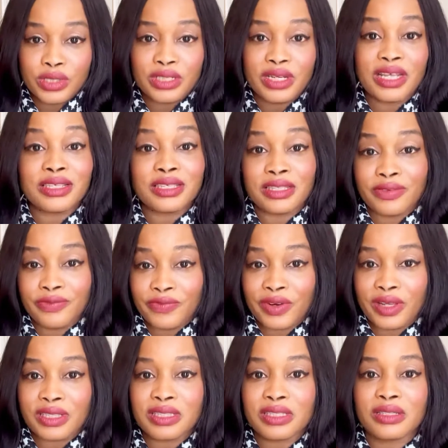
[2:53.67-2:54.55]
That's
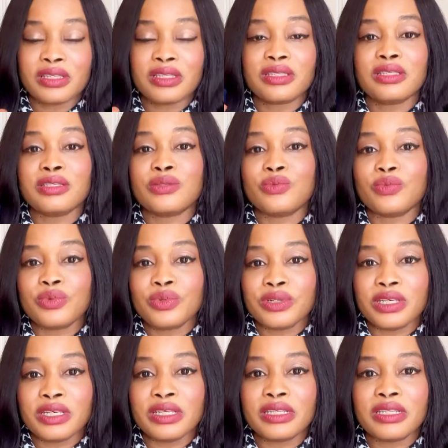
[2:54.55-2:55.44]
different. This is
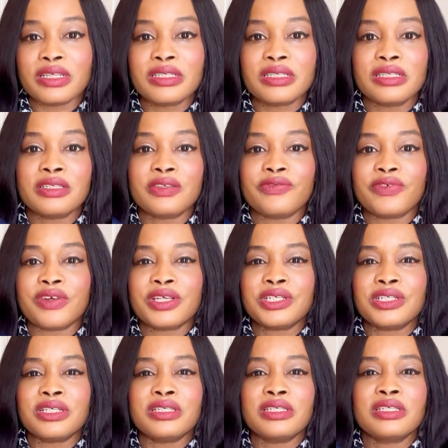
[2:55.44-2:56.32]
woody. This is fresh.
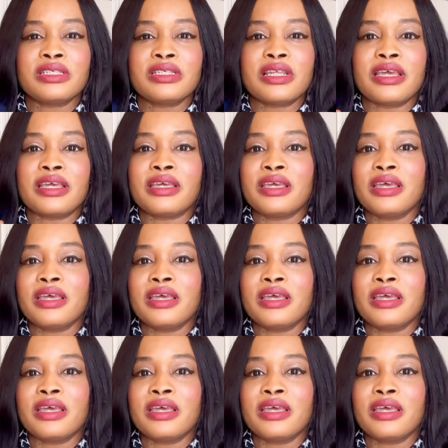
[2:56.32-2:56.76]
This is like